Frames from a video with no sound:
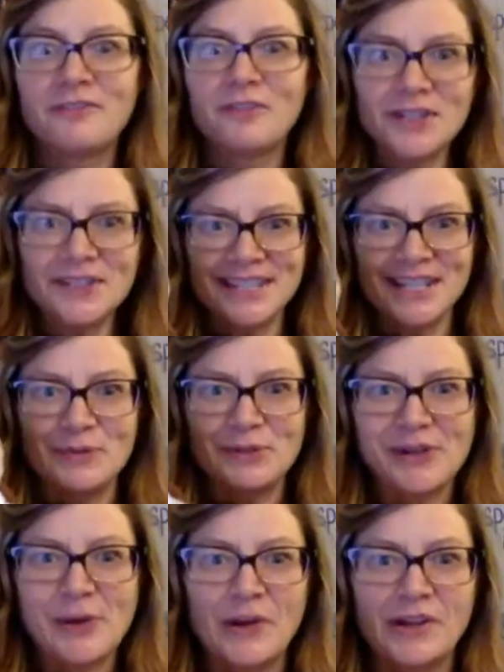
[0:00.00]
First thing
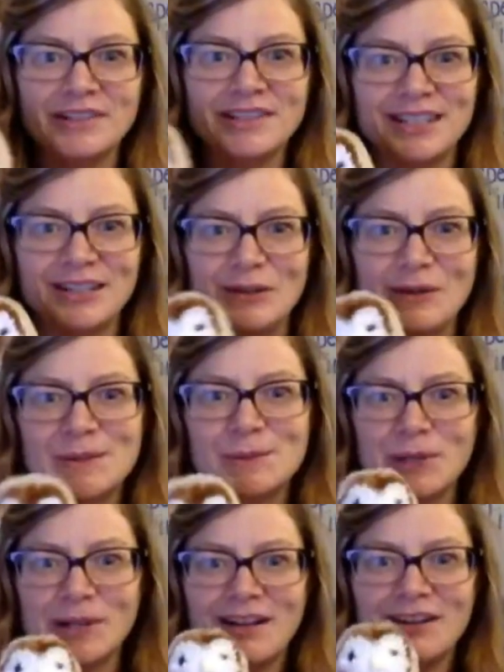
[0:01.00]
we're going to do is
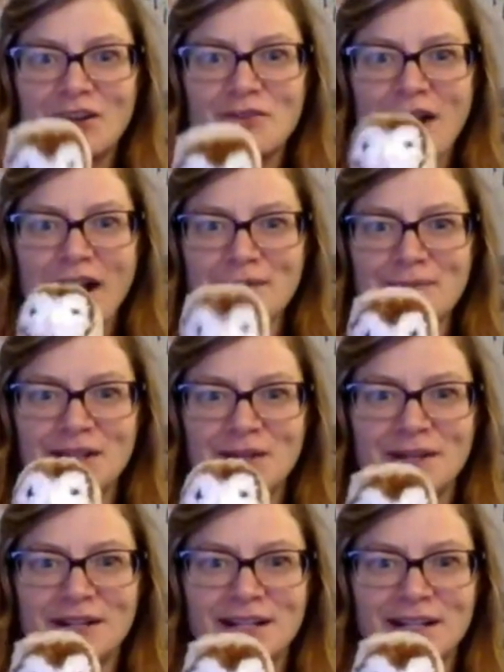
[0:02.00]
work on our rhyming
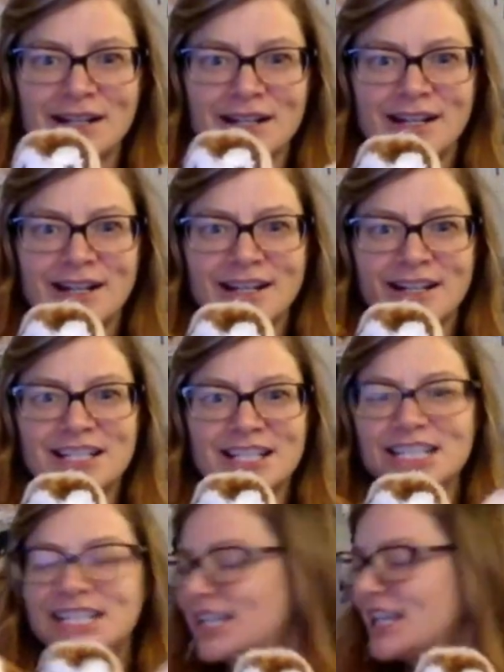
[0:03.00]

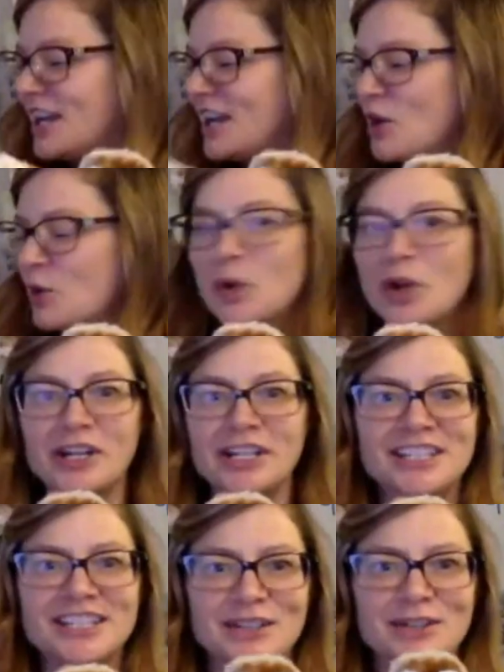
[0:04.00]
words. We're
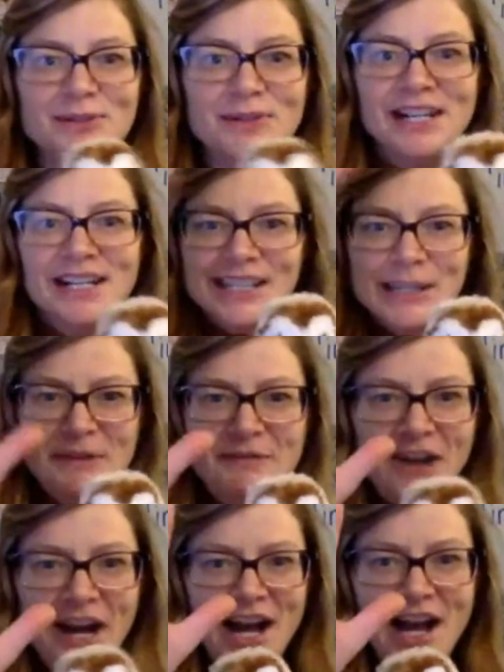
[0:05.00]
going to do, give
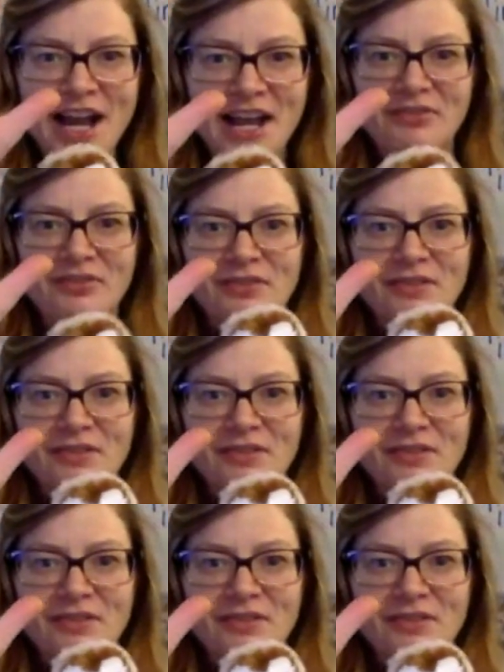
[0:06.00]
me five.